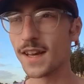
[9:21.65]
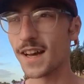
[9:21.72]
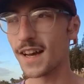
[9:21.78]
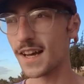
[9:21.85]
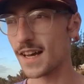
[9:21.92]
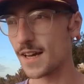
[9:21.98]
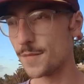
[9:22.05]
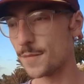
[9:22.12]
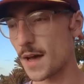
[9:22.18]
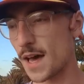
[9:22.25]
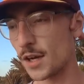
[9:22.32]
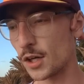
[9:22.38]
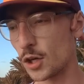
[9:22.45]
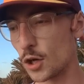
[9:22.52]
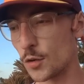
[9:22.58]
And
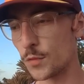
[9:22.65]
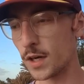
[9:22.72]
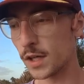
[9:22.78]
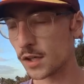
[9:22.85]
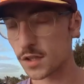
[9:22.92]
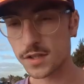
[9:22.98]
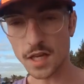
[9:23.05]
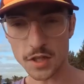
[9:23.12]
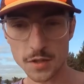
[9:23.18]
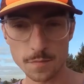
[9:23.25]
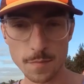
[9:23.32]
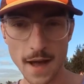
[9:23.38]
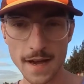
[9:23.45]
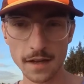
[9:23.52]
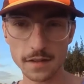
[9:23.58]
I got a really good
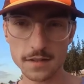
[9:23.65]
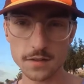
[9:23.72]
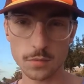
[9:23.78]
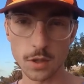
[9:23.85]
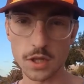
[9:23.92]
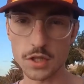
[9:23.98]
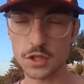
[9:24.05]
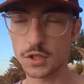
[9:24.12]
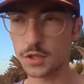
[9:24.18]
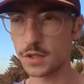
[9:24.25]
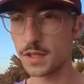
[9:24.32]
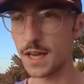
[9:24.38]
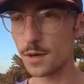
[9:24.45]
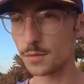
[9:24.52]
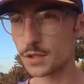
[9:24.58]
session banked,
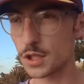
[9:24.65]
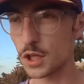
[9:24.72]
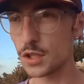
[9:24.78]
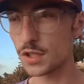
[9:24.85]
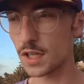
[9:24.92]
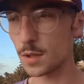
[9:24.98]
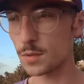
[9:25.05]
which was good.